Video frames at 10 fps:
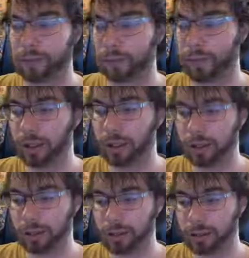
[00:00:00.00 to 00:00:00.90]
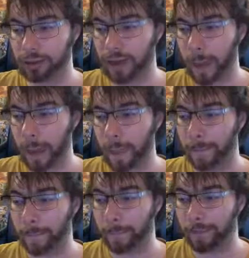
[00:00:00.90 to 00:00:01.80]
and
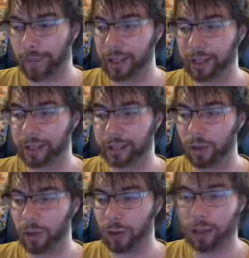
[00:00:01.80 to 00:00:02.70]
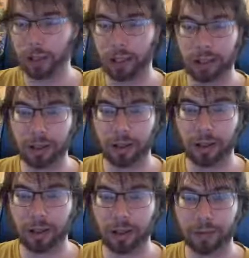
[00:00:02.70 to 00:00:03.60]
then for
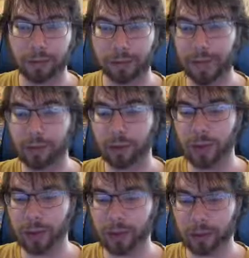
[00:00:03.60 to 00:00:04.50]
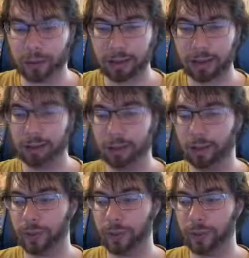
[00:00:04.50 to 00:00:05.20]
Claw or Fang of Critias, we do